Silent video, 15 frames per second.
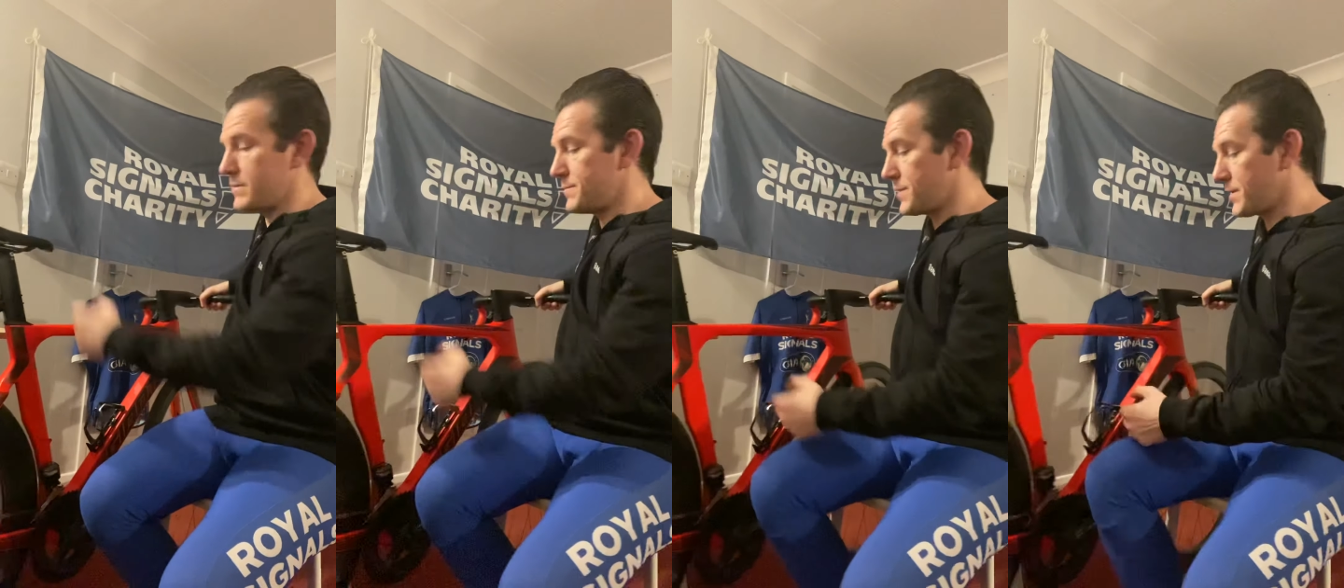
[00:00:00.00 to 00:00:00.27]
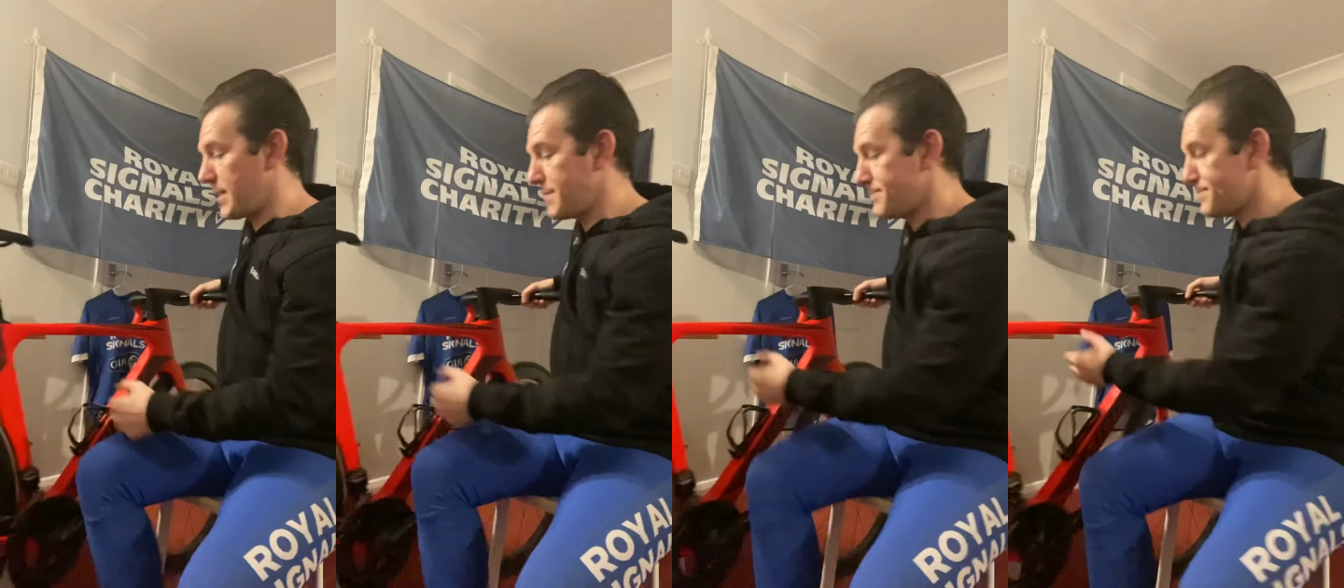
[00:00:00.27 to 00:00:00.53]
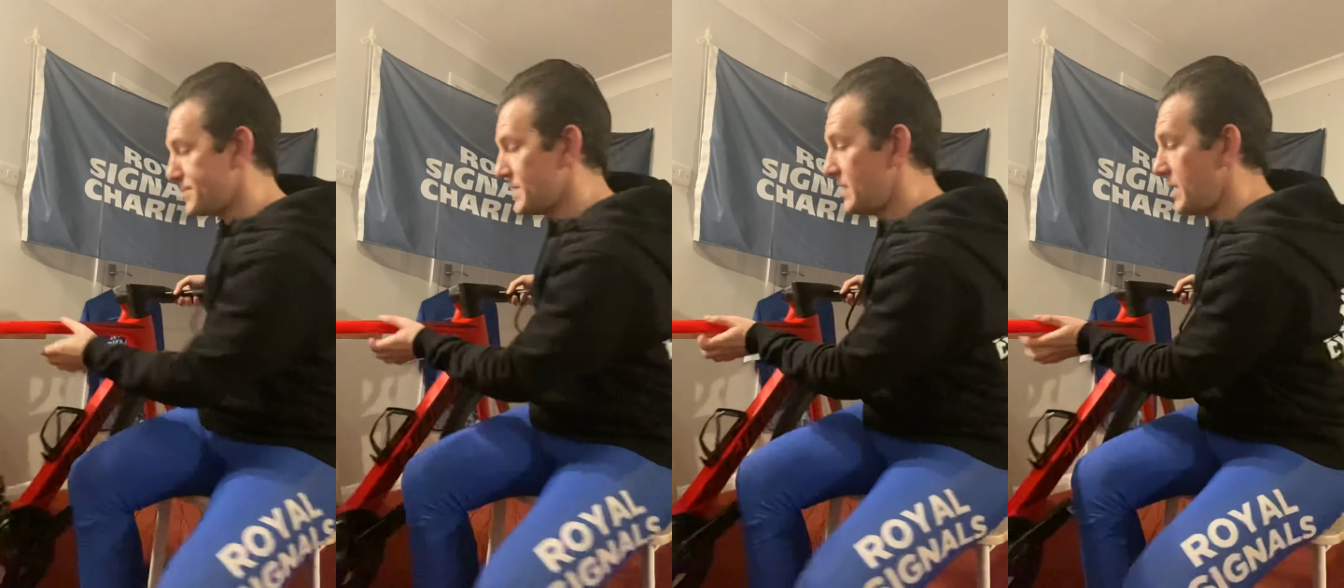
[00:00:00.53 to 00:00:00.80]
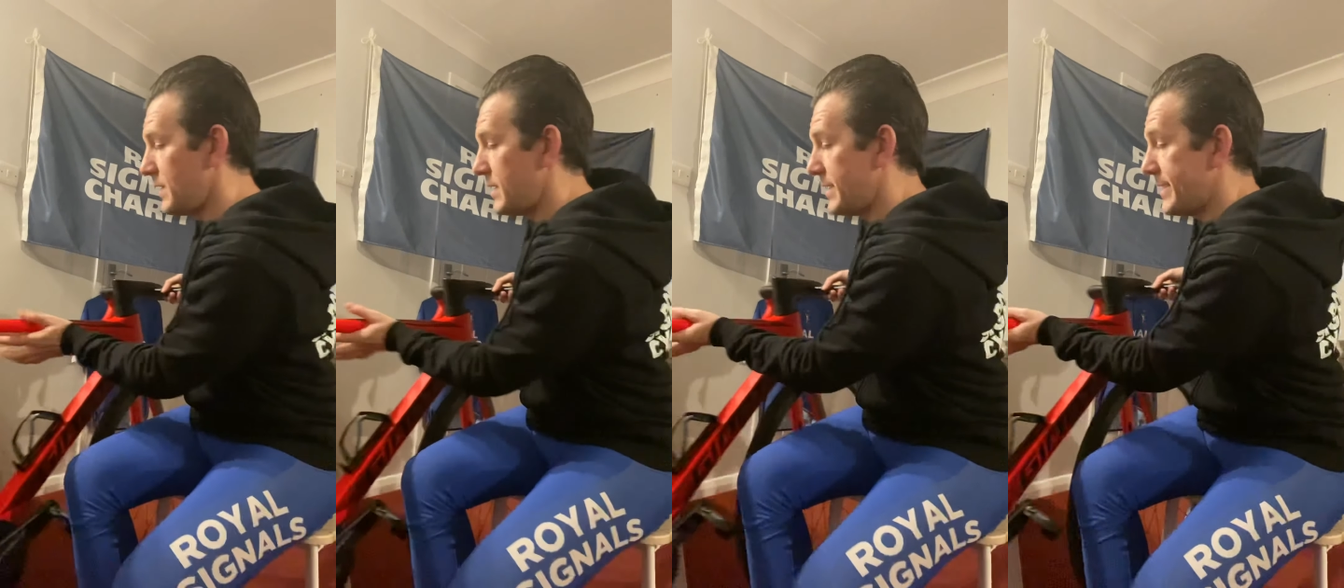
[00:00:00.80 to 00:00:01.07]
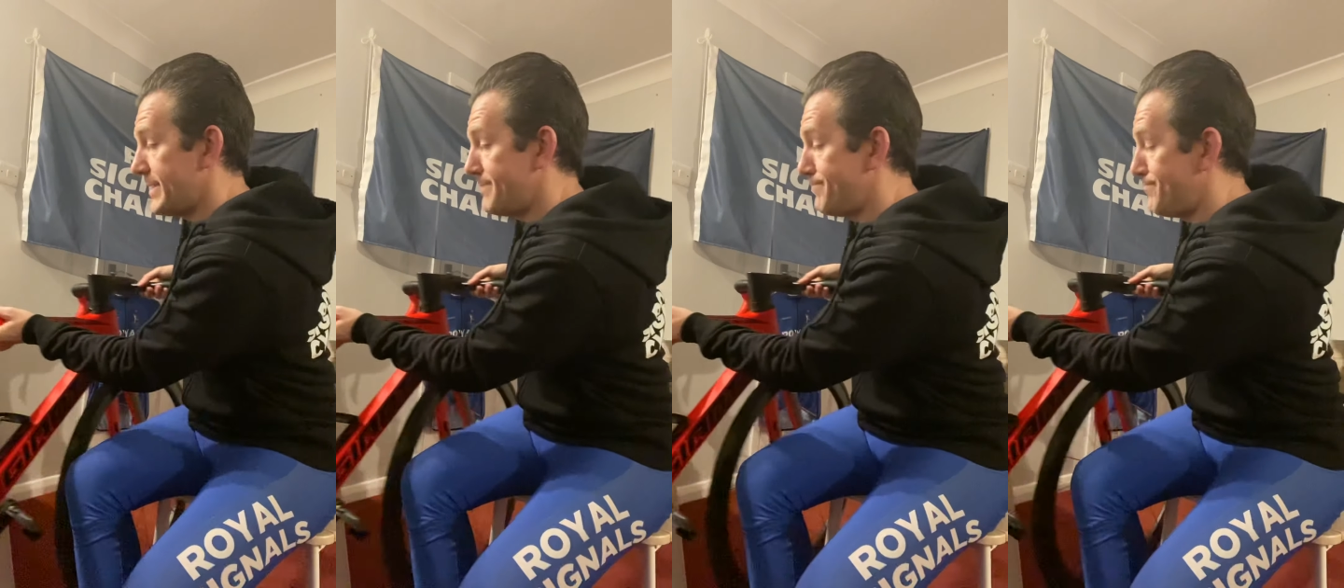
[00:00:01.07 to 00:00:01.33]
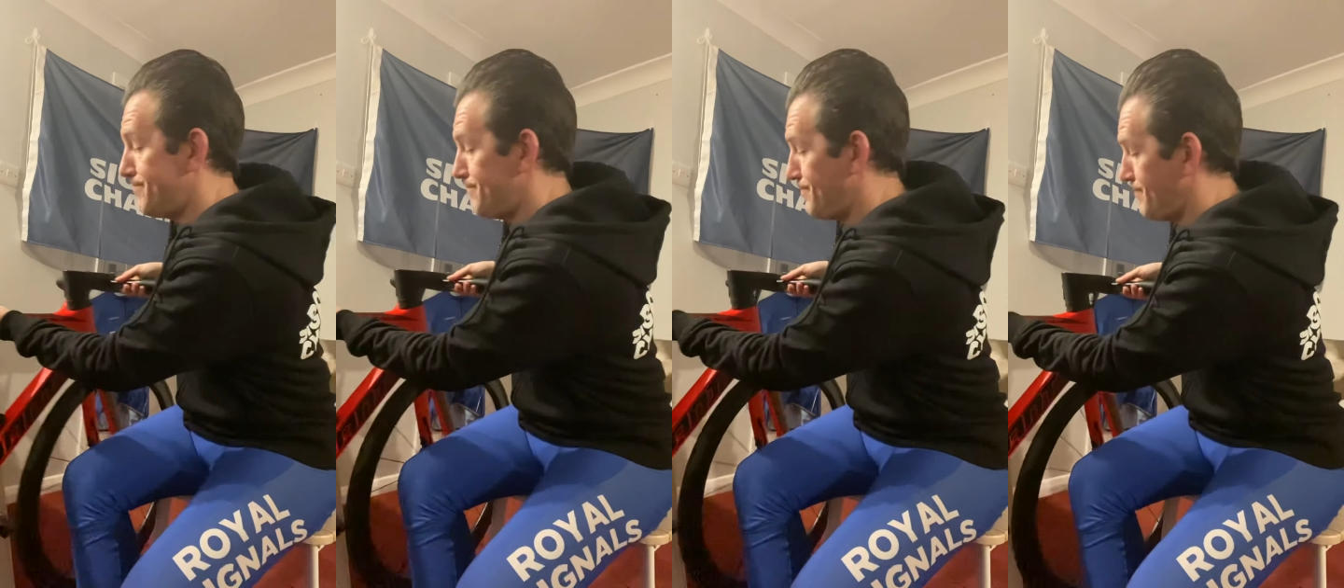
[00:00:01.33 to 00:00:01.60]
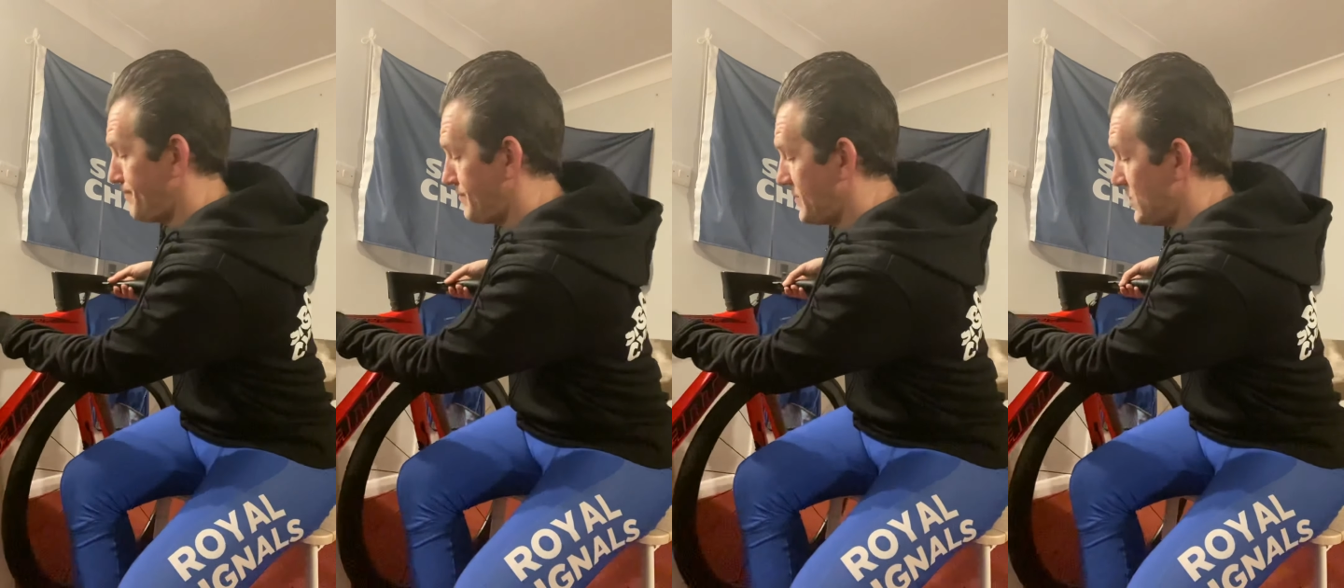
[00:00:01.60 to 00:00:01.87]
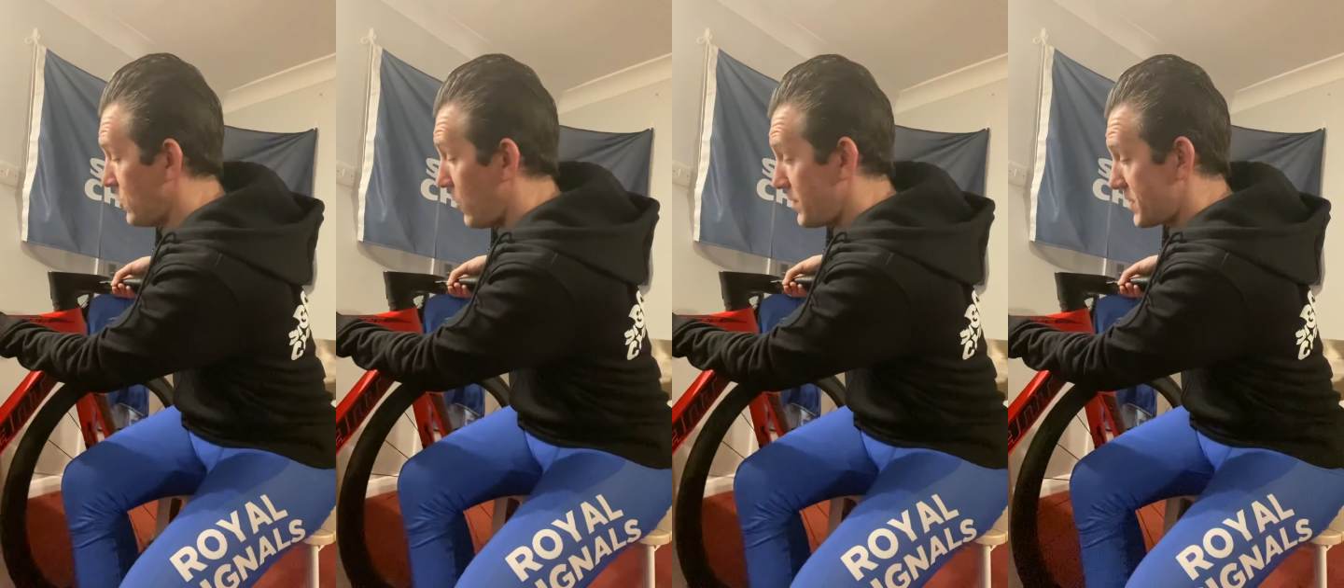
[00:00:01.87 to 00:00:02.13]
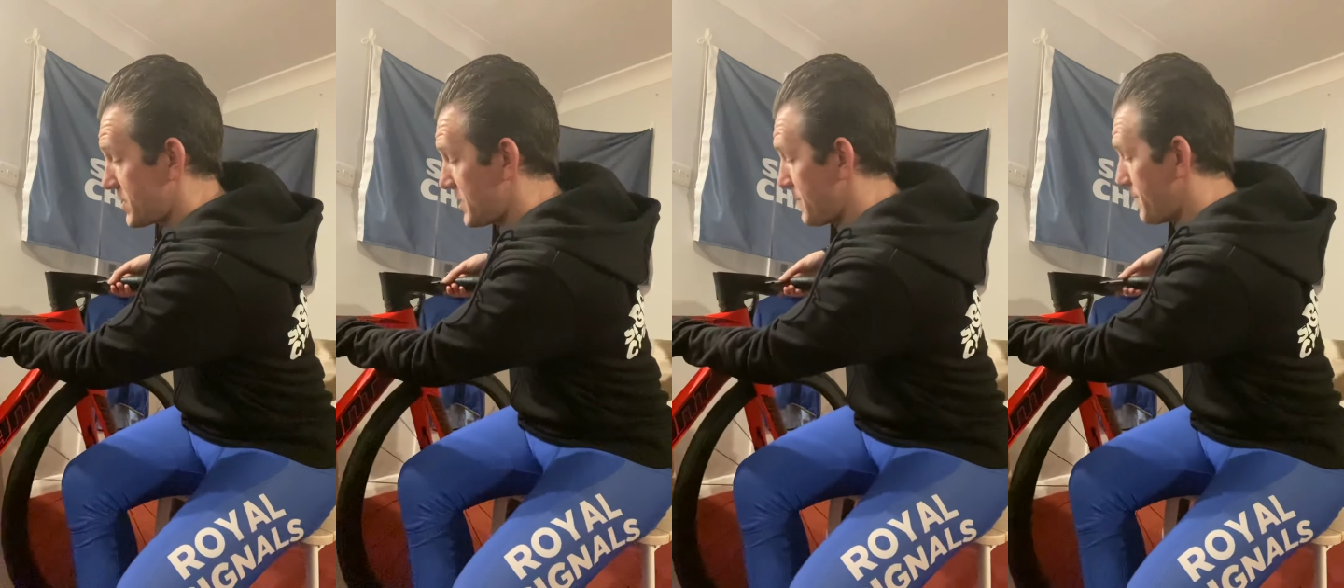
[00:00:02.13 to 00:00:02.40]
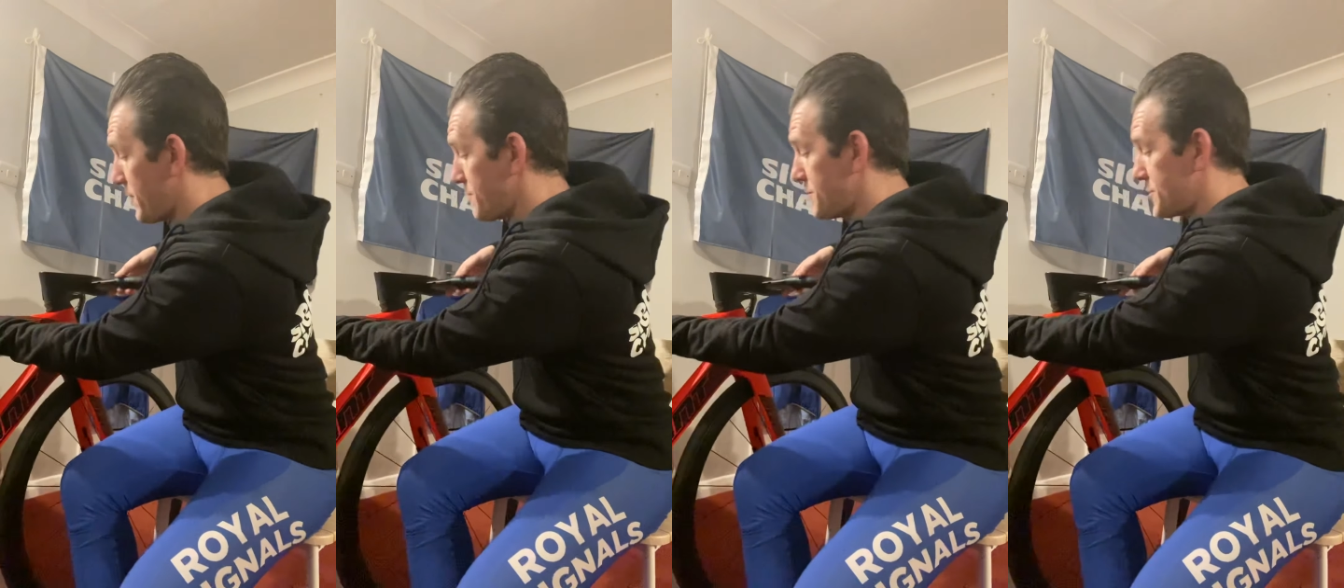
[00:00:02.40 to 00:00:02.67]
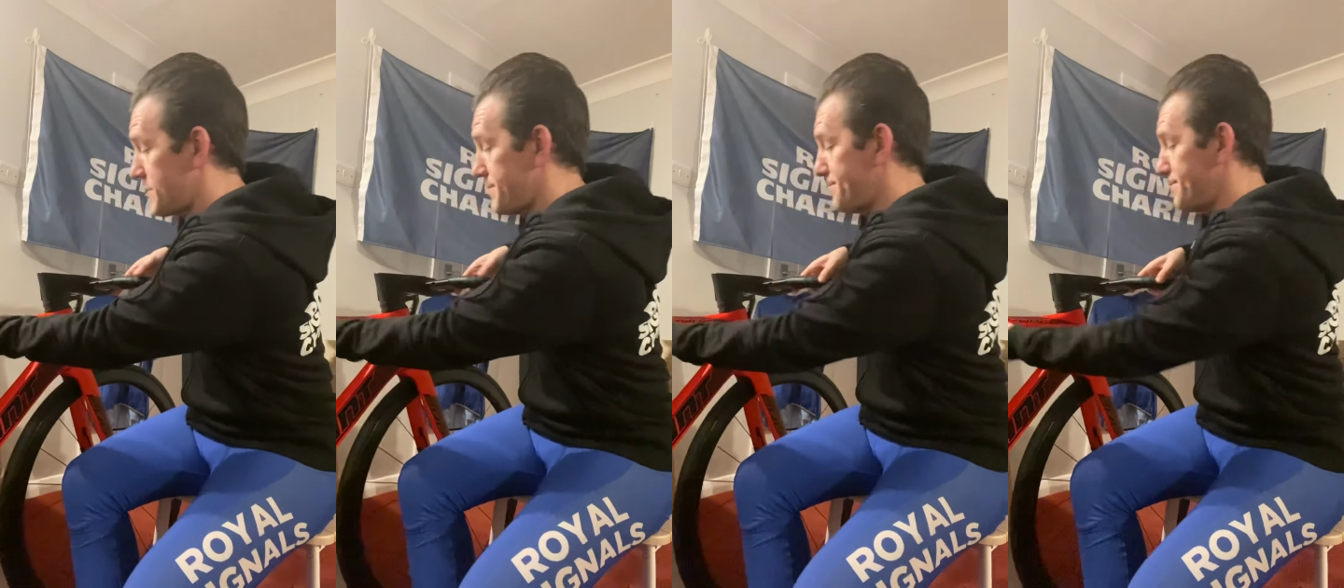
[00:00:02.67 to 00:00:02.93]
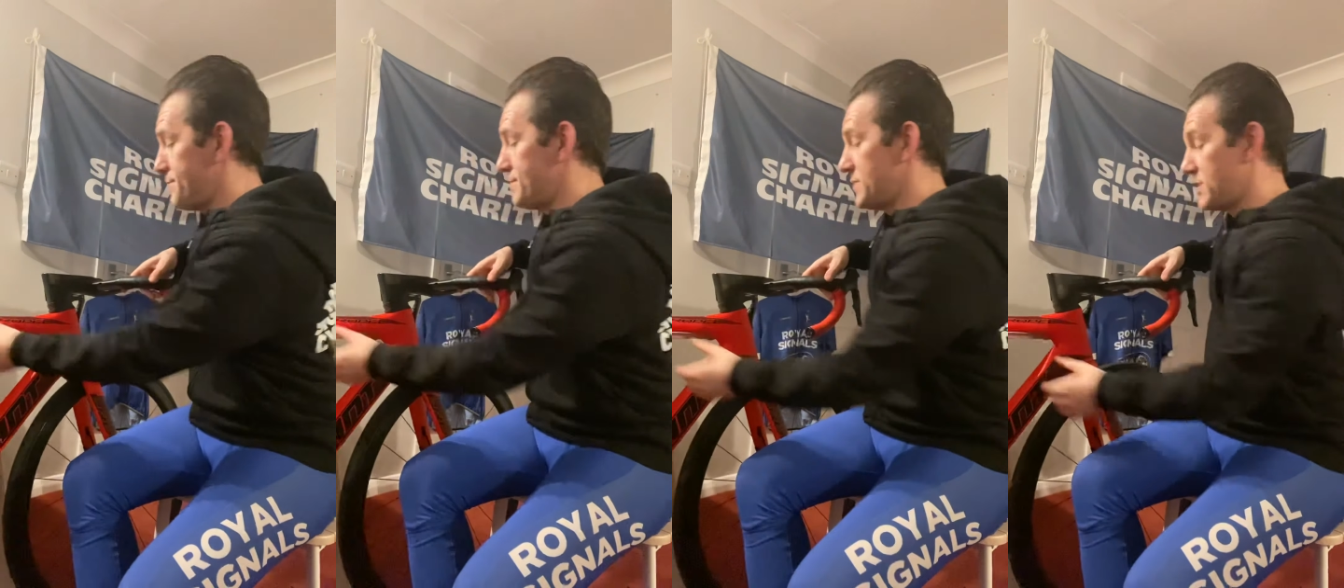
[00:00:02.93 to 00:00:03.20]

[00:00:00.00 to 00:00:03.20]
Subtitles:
Okay, not the seat post, the